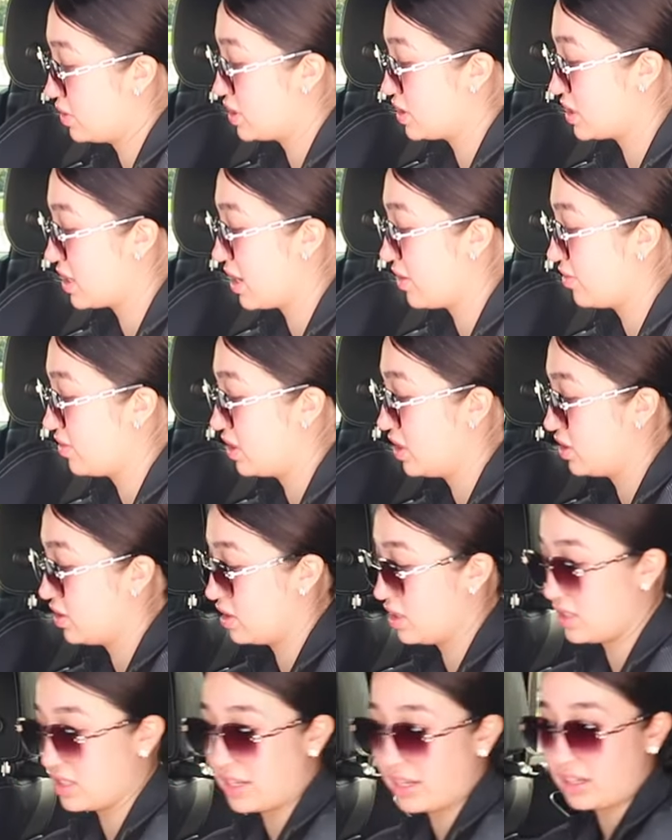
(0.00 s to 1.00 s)
we just have here
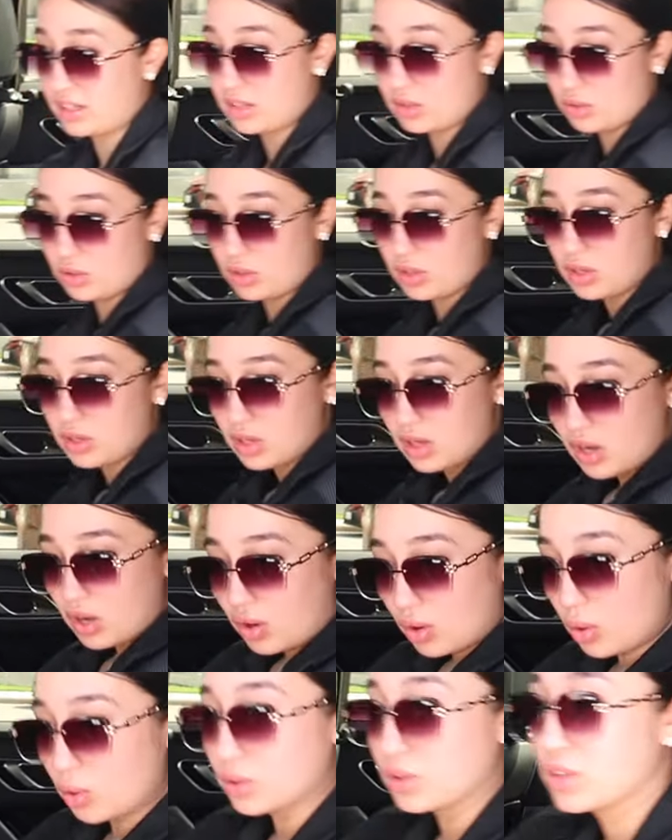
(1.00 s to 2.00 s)
these like little
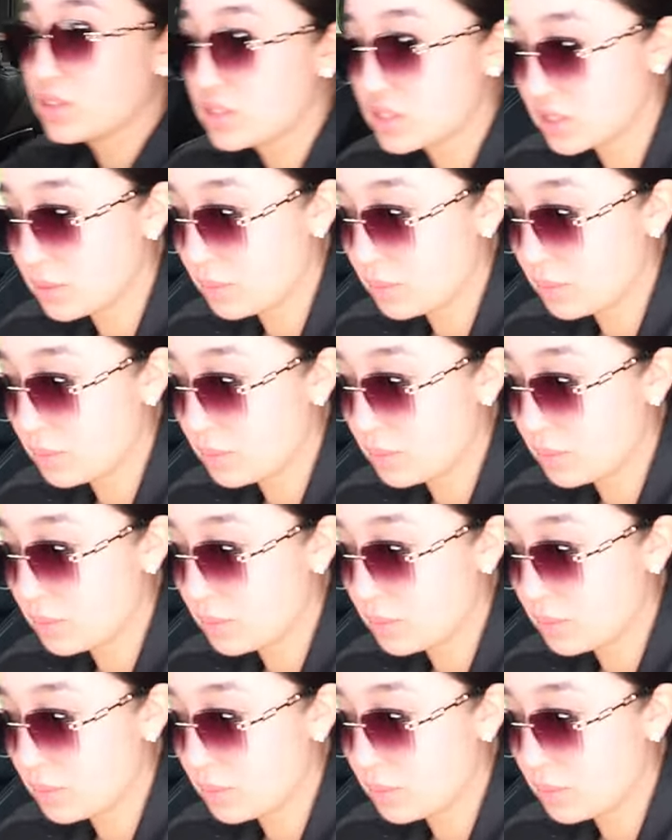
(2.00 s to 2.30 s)
holders